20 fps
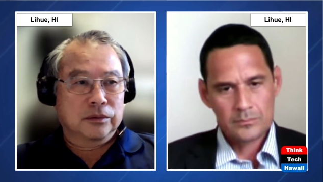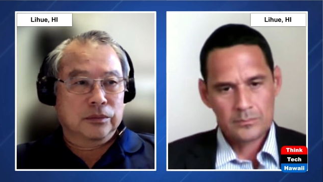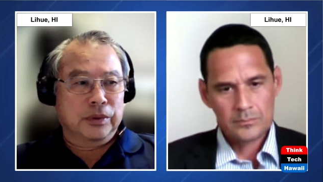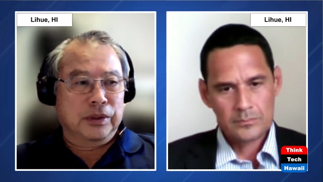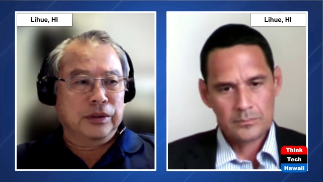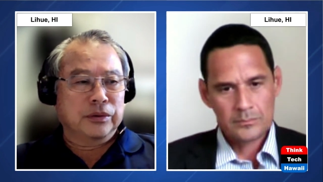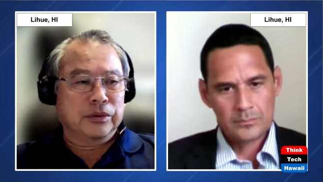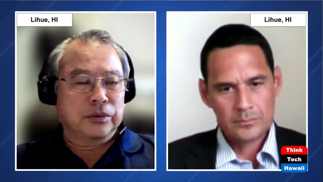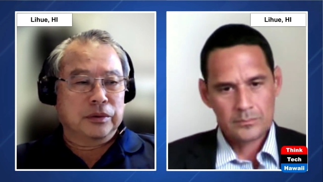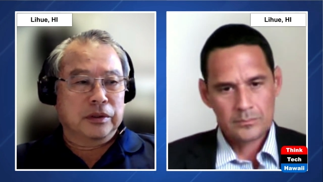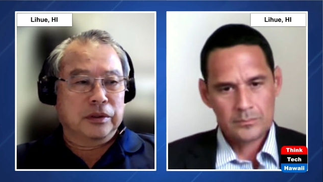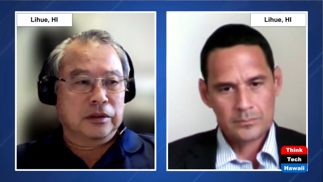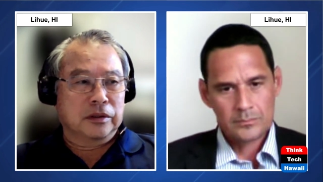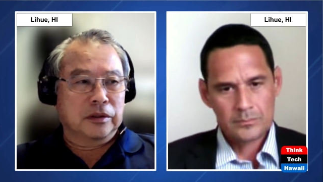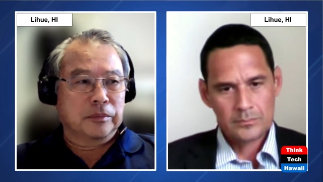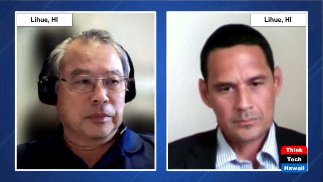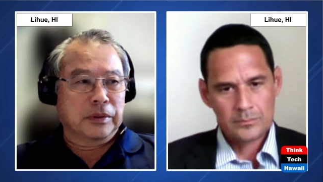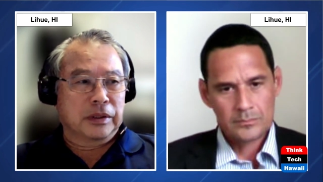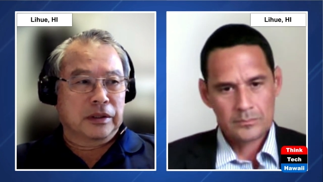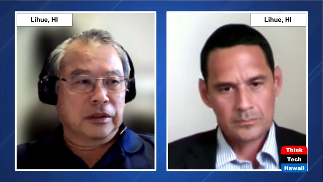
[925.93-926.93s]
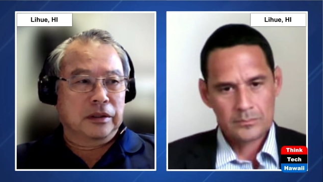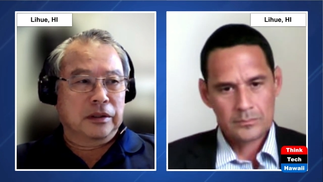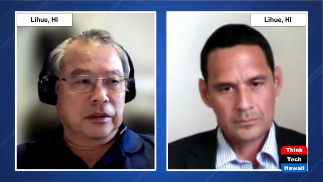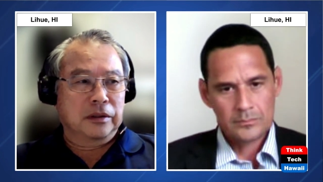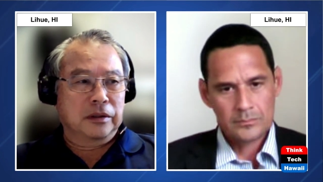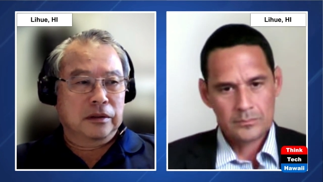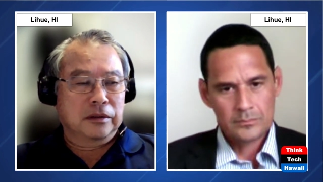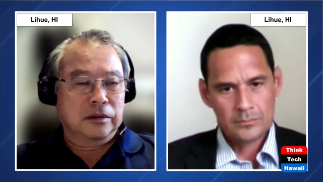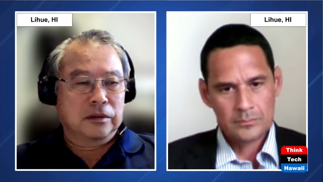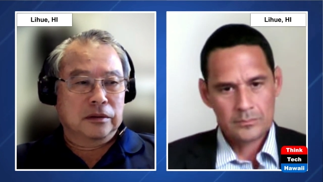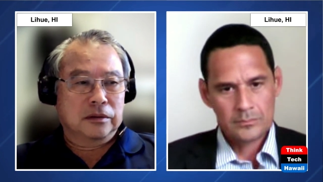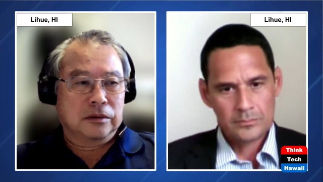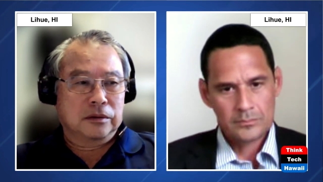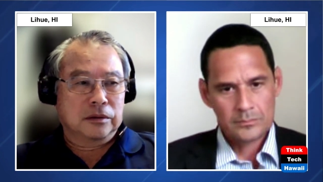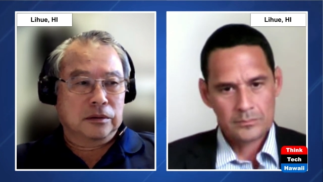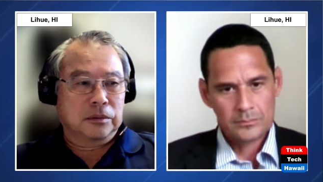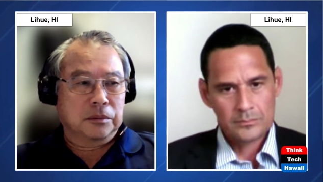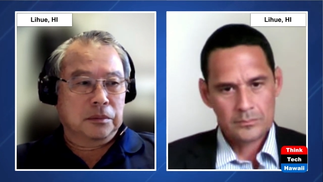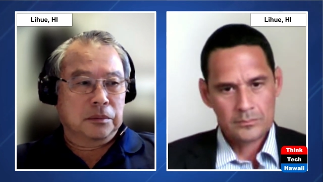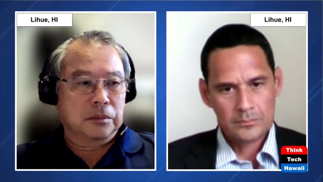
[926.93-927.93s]
Speaker 1: right to get the money,
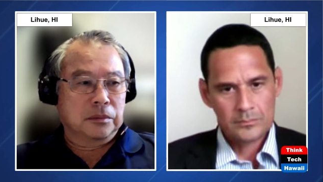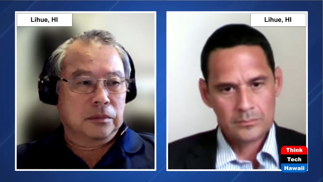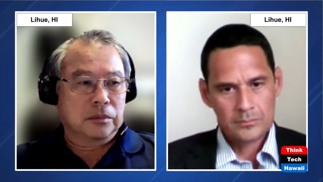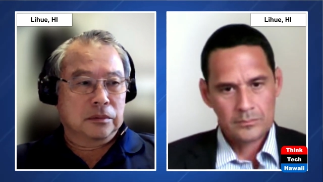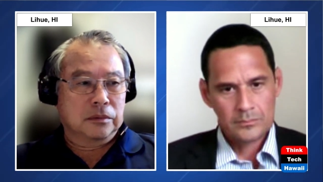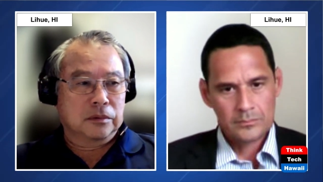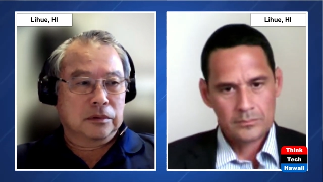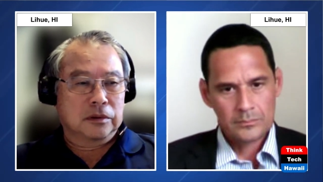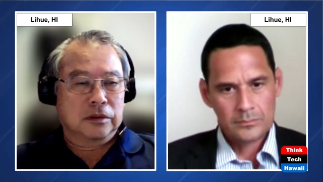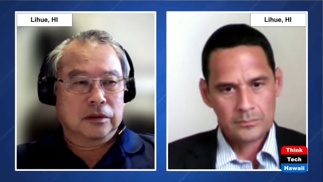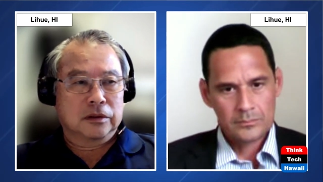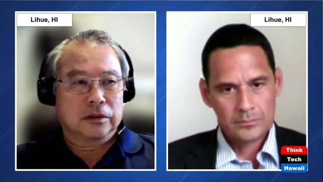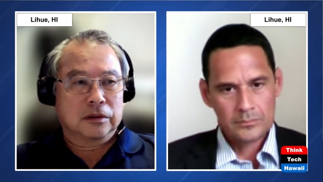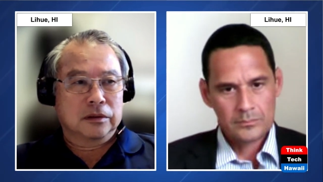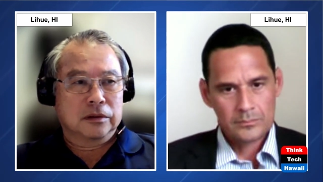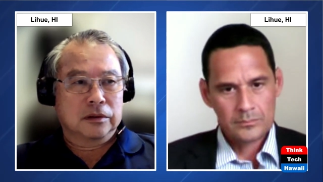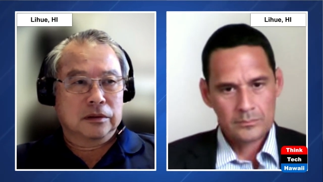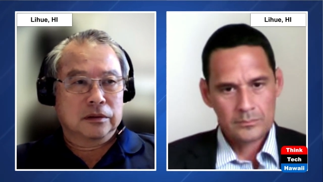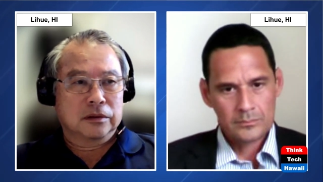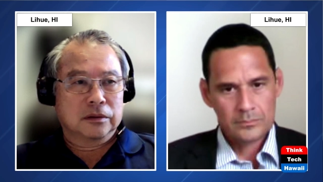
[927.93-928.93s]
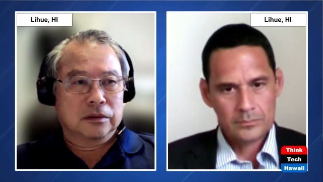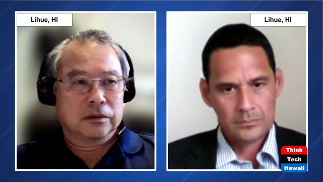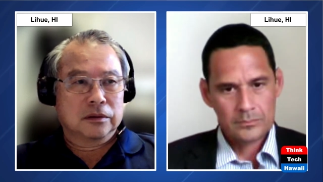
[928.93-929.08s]
so uh,